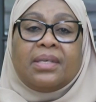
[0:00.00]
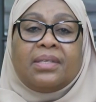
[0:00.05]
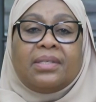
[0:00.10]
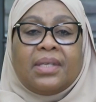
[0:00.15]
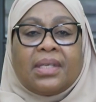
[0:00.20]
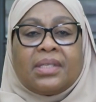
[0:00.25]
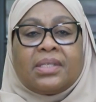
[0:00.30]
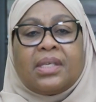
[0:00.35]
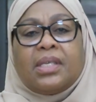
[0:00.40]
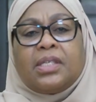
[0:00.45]

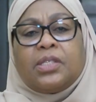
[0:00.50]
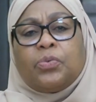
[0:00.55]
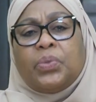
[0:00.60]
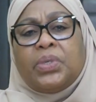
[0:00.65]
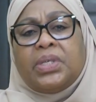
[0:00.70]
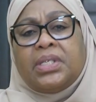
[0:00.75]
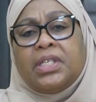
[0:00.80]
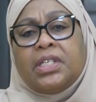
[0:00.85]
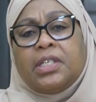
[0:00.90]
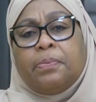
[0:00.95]
just as
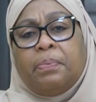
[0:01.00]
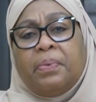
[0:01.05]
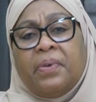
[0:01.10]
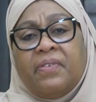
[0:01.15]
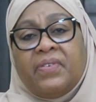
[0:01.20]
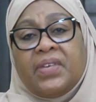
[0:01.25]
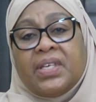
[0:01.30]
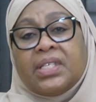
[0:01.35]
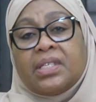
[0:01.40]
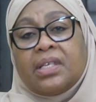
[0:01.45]
we did
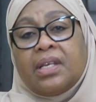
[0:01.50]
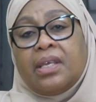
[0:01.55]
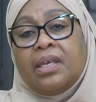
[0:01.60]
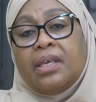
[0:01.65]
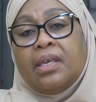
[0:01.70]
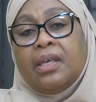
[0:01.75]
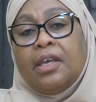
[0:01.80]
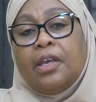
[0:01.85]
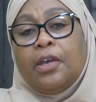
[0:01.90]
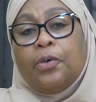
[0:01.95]

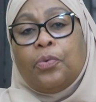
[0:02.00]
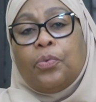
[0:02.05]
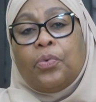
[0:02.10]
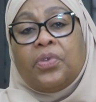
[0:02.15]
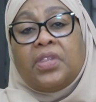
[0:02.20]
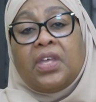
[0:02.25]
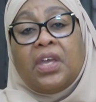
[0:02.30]
previously with